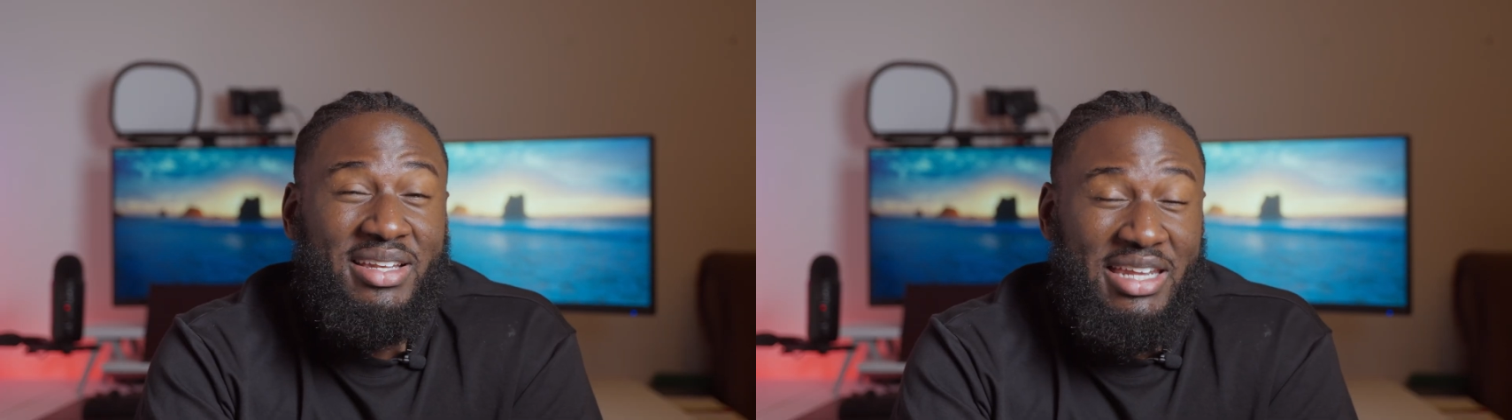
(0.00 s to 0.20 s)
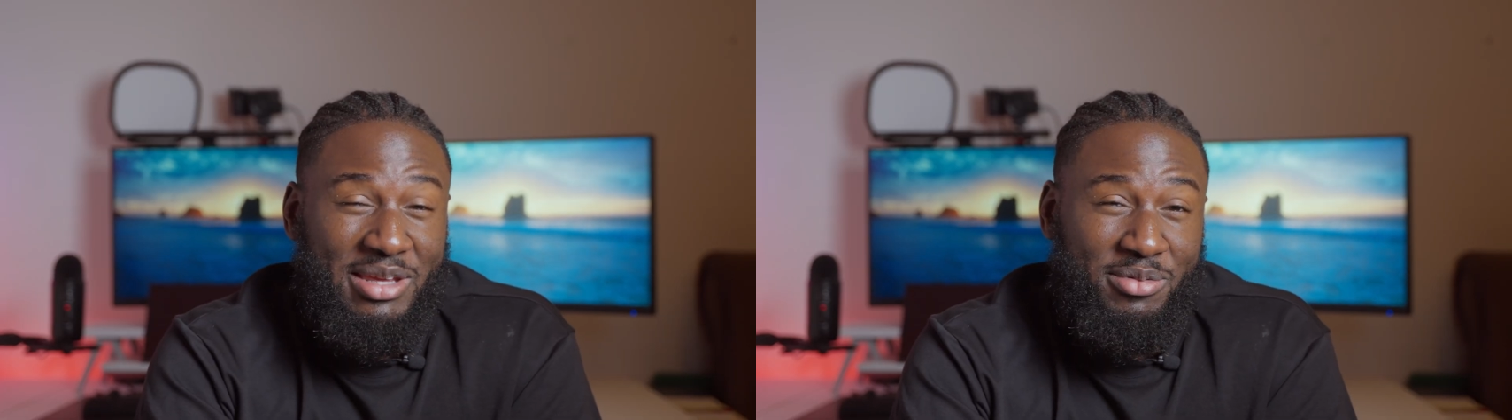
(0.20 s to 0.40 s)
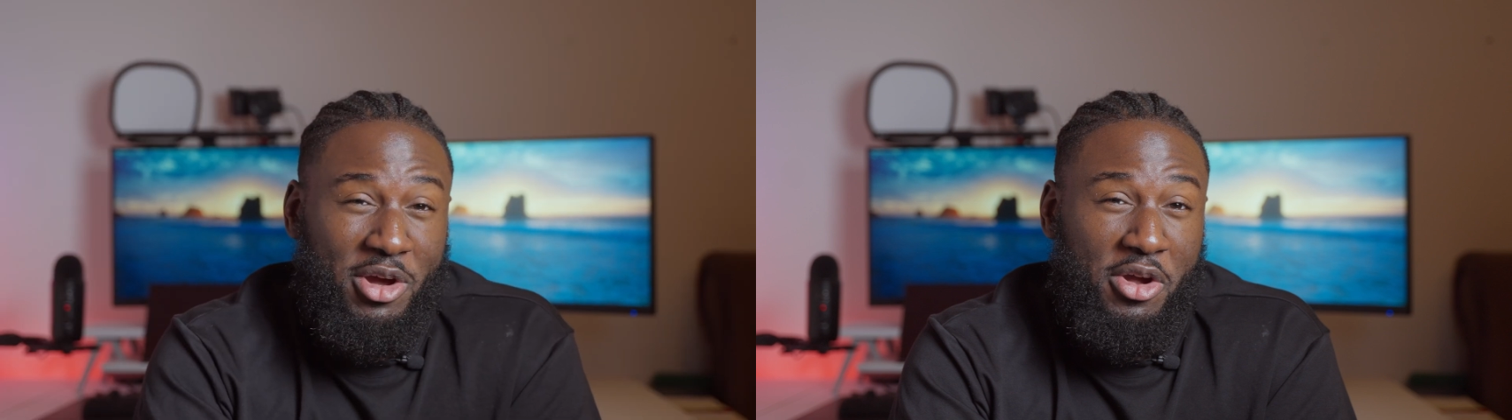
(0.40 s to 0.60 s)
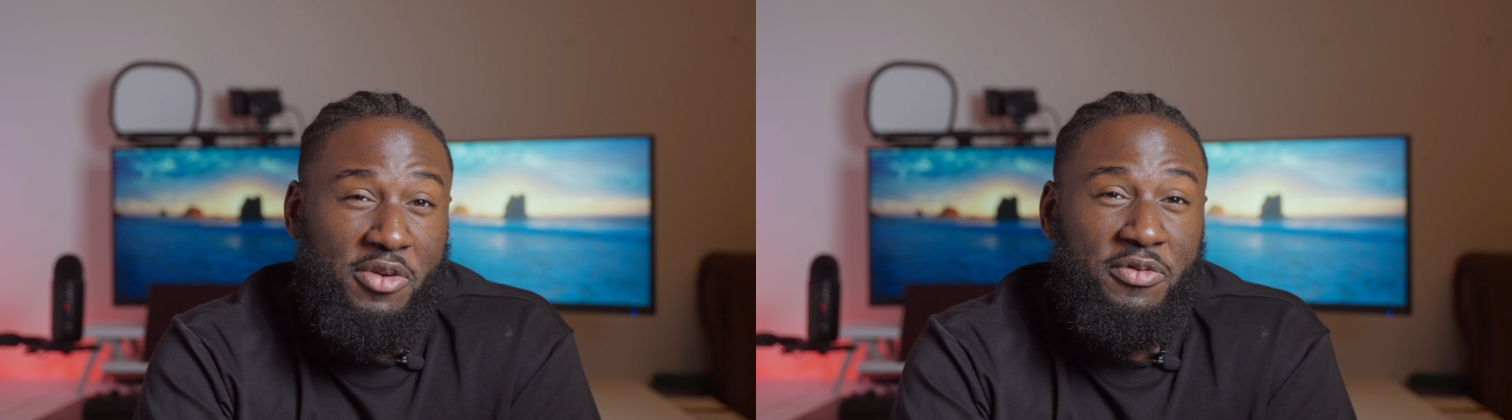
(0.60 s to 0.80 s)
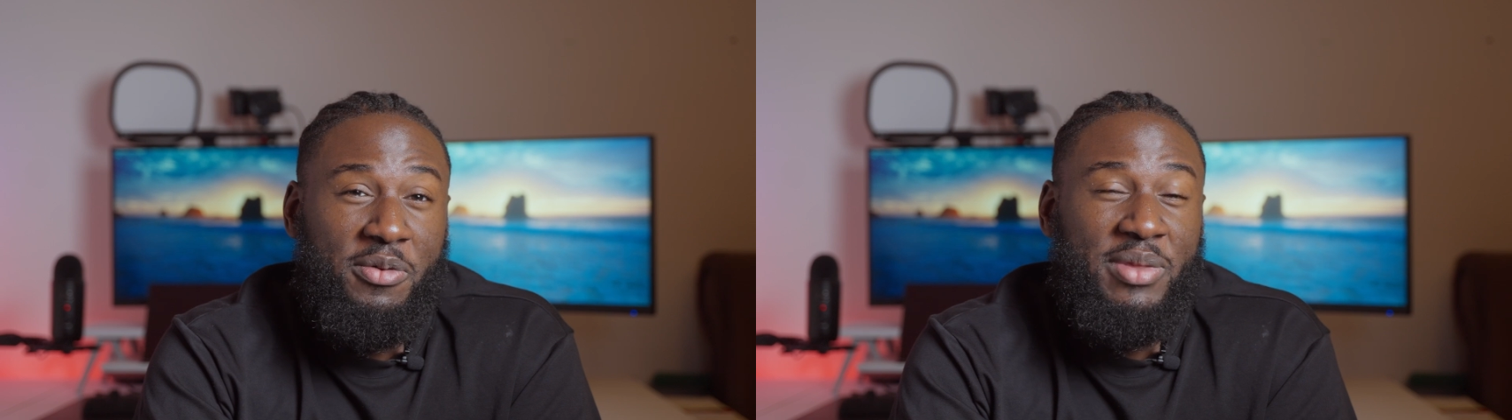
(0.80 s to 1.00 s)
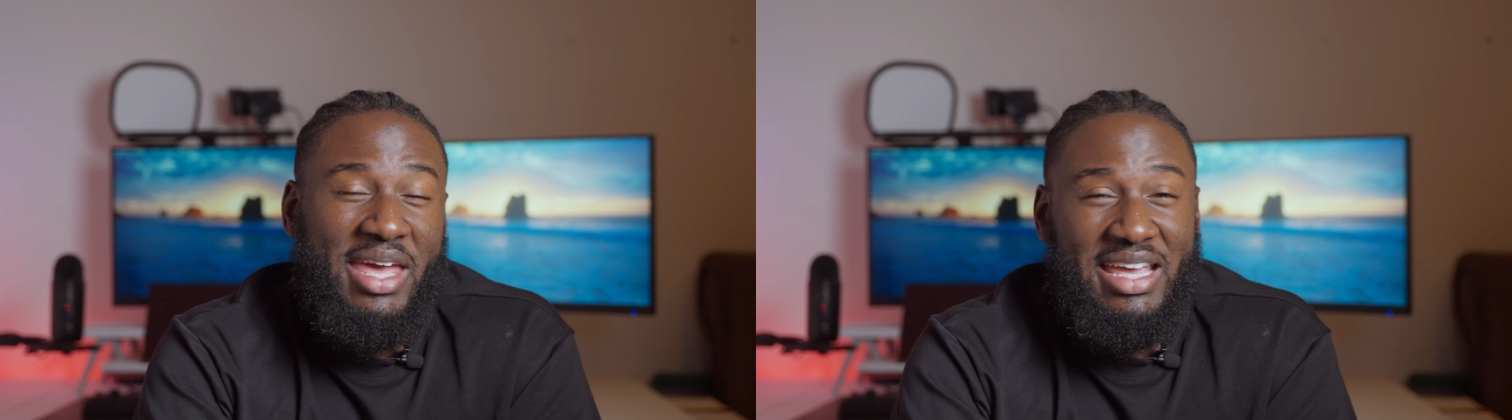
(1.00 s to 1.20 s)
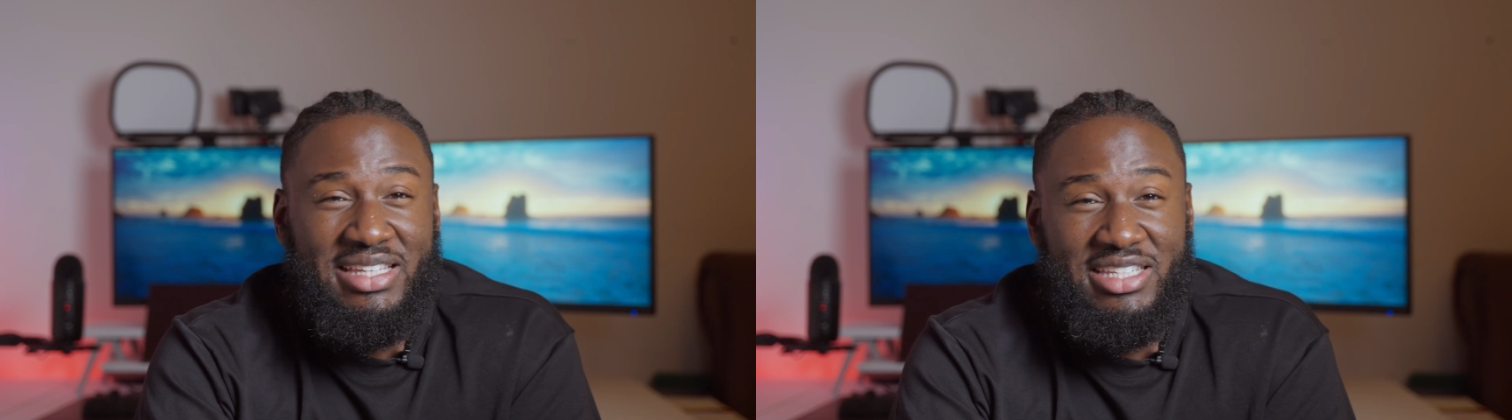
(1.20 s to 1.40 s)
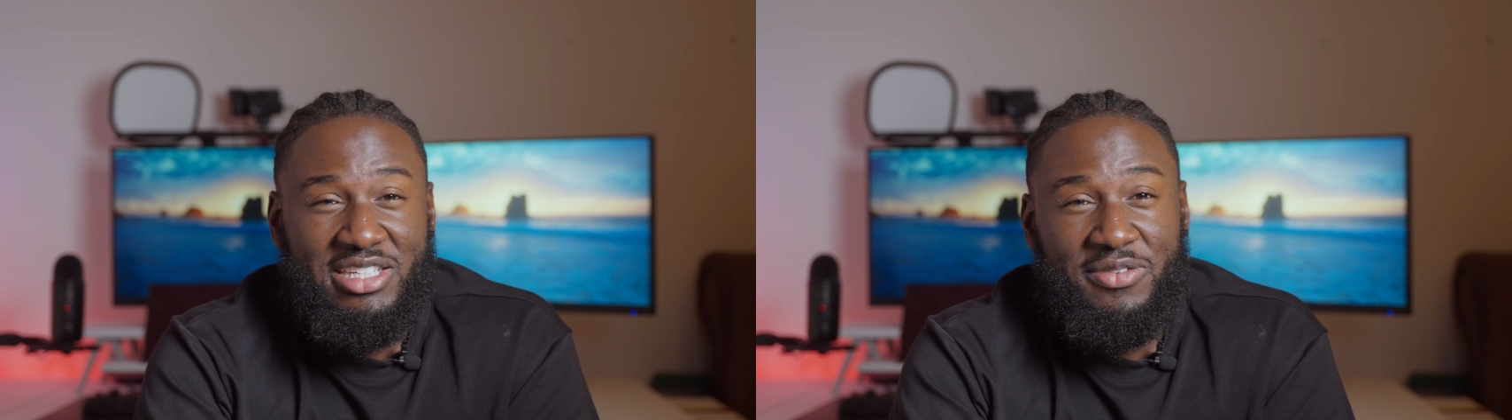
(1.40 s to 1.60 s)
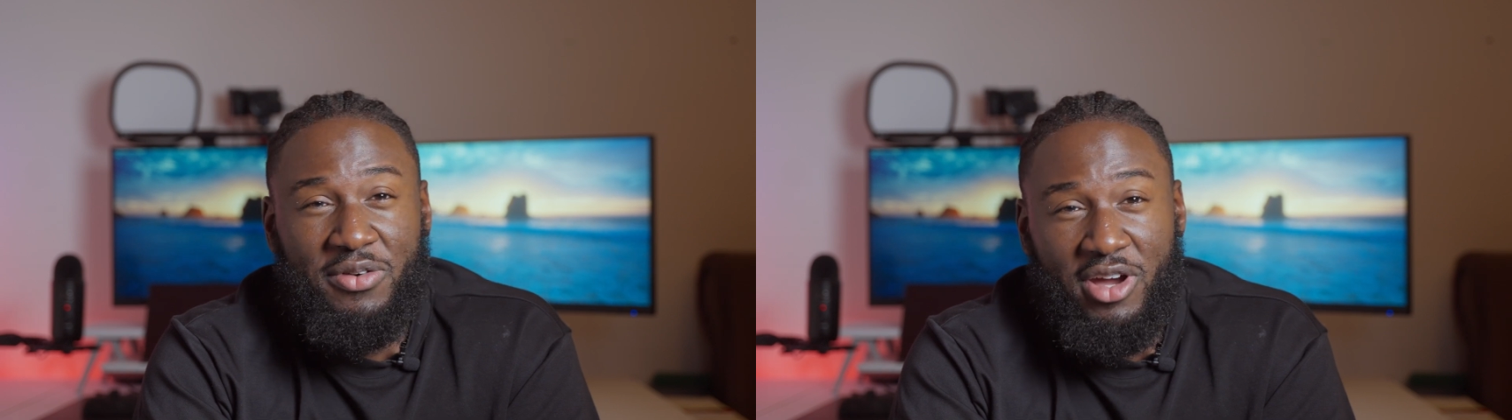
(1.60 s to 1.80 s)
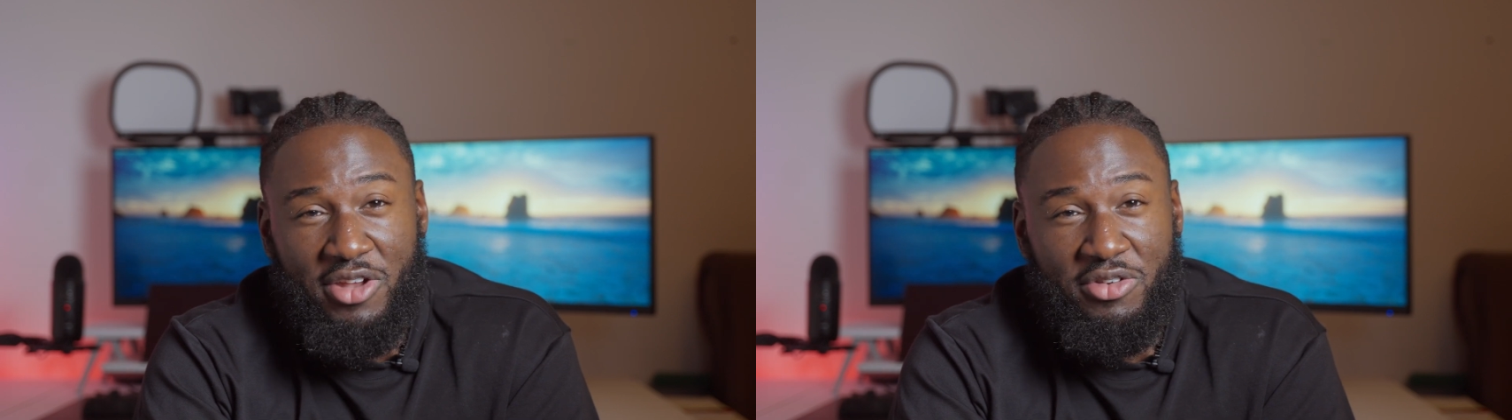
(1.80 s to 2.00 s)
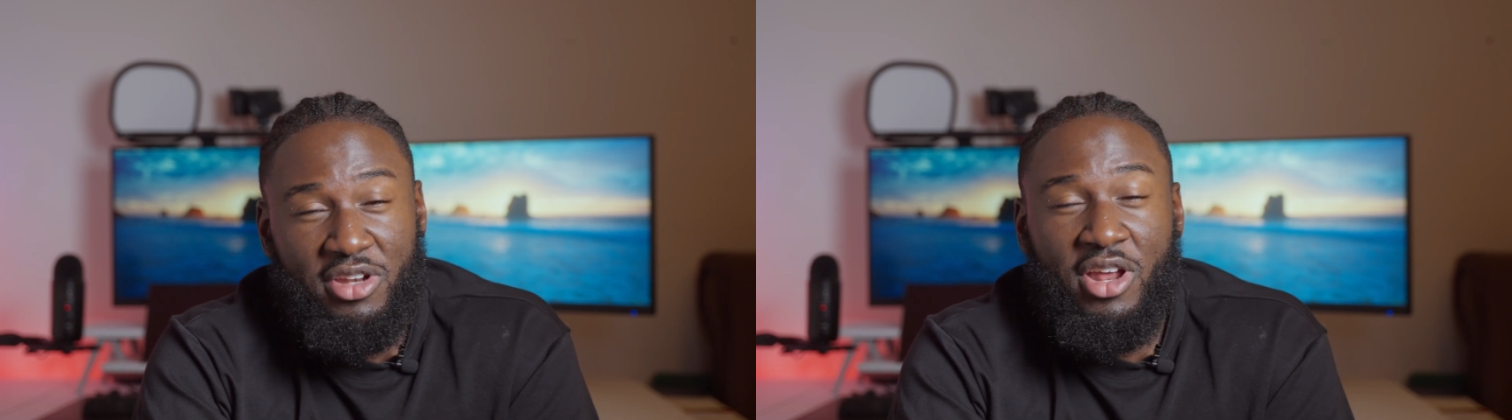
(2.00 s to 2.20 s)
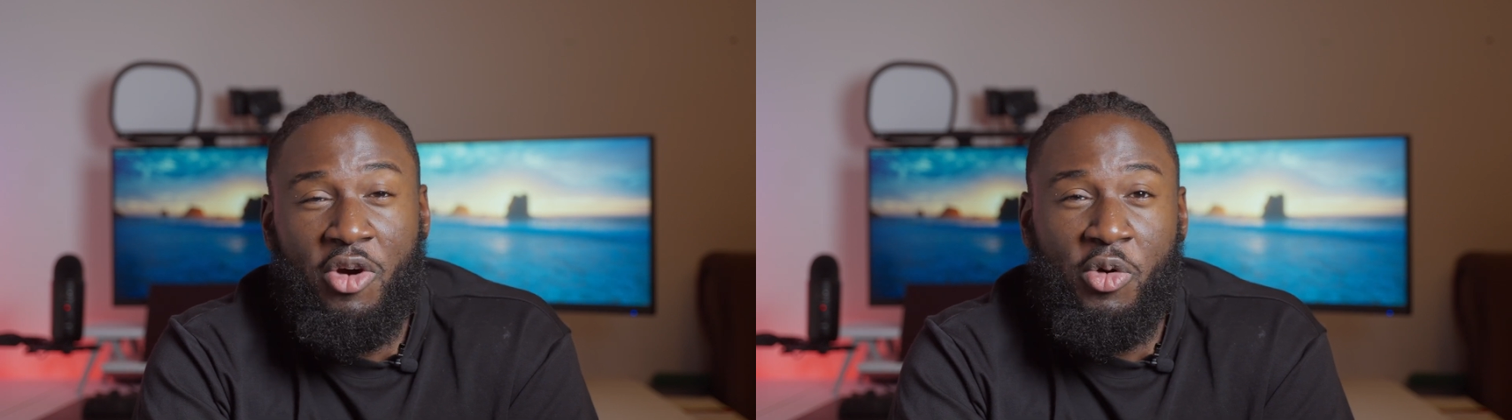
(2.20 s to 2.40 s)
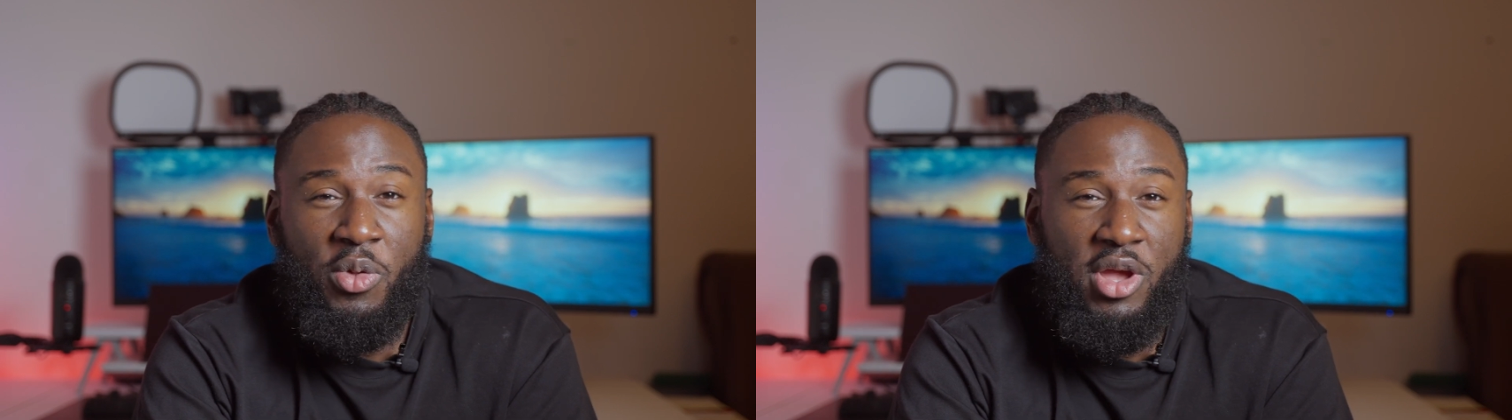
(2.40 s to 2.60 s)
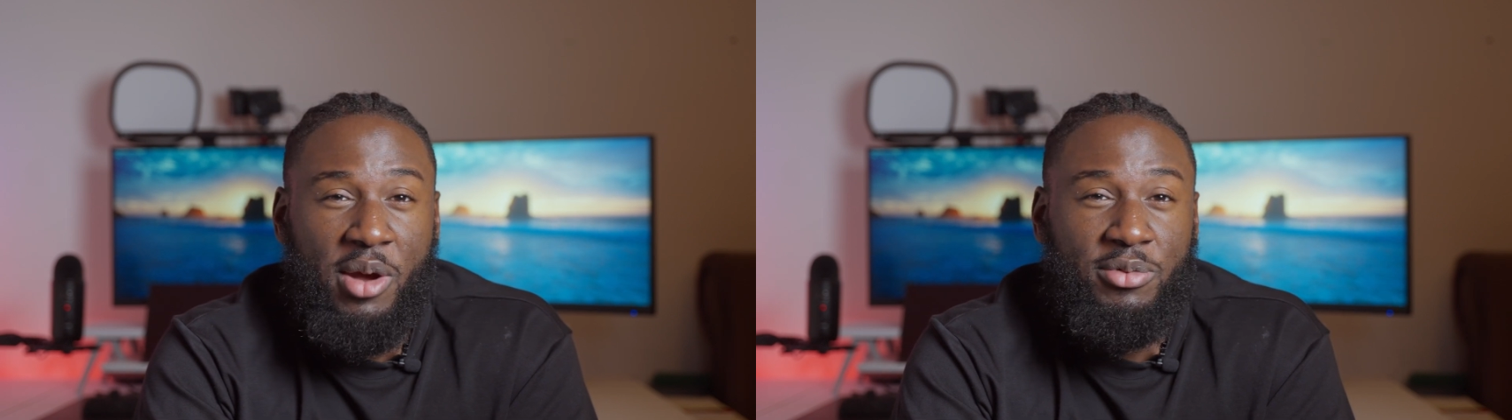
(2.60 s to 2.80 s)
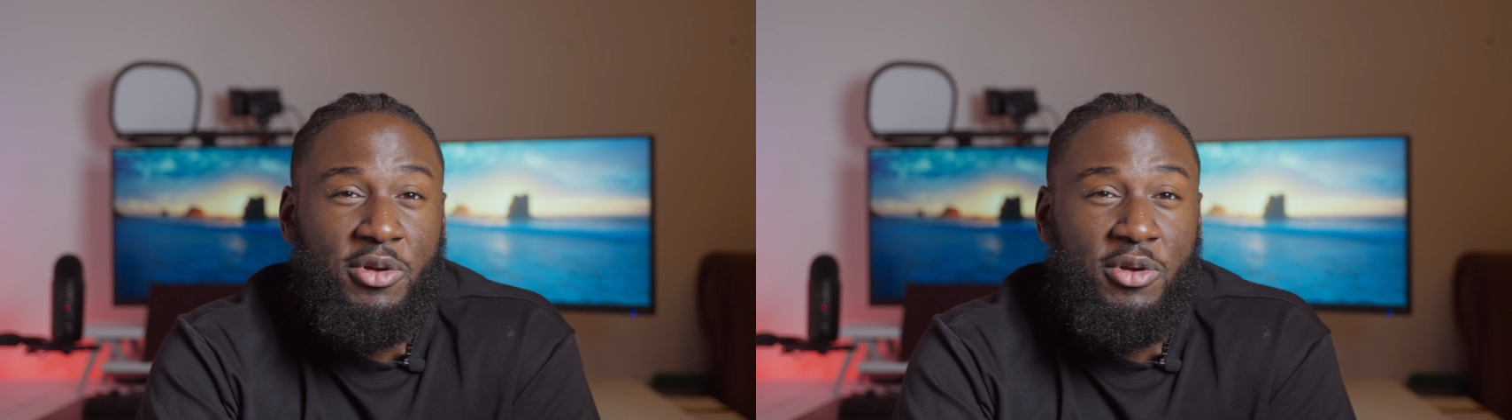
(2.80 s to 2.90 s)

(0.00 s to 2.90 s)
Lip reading: leap going from the A6400 all the way up